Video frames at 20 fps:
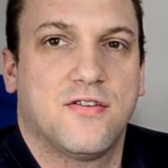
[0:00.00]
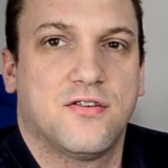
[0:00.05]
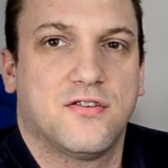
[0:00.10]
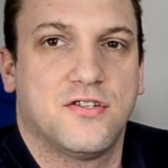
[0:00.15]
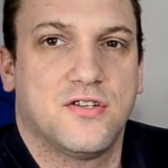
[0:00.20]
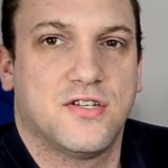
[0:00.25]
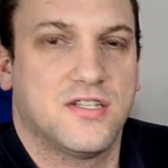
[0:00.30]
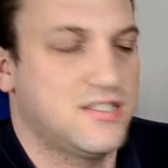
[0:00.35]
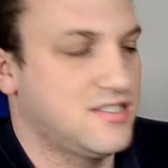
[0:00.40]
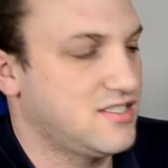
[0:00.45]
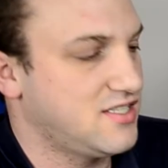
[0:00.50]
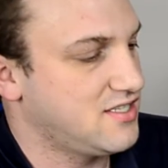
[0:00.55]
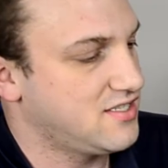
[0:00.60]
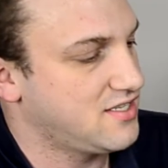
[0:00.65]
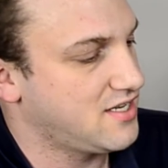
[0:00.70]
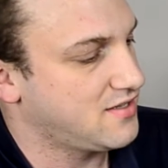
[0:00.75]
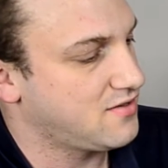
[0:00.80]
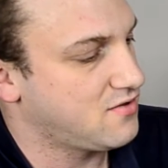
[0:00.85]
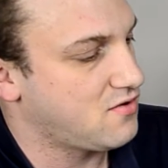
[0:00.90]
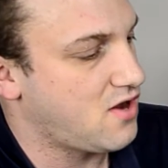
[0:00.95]
As you can see, you've
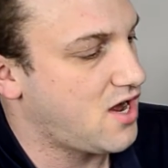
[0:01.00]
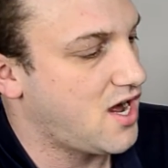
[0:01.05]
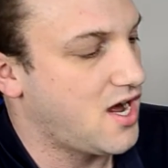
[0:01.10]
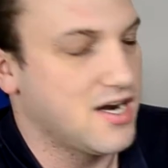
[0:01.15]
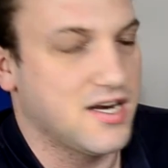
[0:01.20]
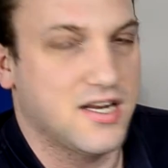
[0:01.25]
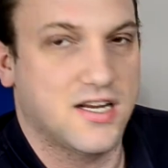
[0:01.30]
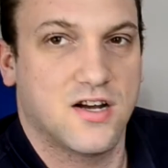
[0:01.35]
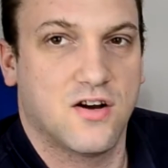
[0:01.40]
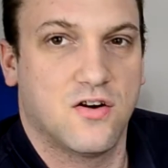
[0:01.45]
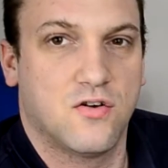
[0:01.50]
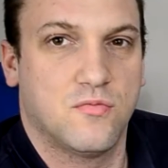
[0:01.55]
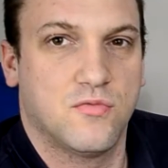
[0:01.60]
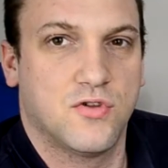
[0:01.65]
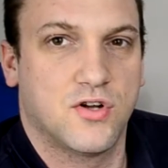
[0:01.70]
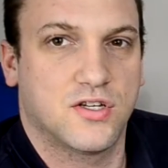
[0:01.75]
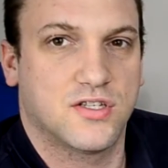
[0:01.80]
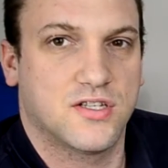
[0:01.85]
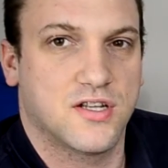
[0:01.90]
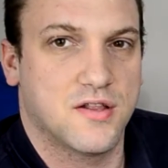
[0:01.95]
got a little honeycomb
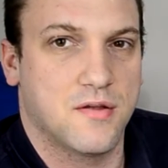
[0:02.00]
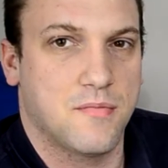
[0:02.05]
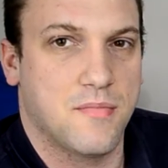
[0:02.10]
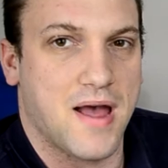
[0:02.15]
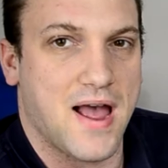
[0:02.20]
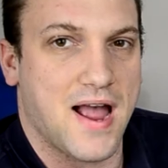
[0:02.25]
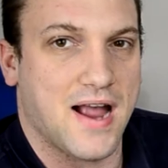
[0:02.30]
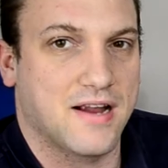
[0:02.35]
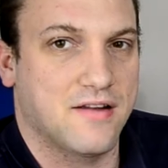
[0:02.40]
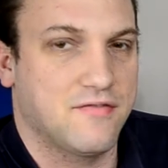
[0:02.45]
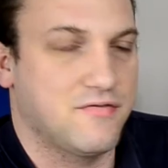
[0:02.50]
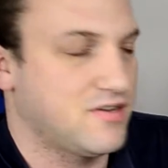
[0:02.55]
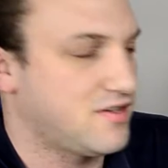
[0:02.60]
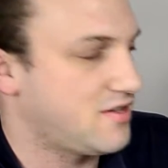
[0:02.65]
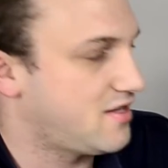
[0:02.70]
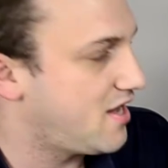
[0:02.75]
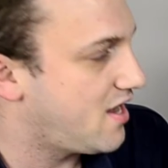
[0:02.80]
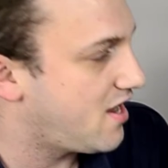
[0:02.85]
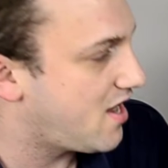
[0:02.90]
look to the back of it there,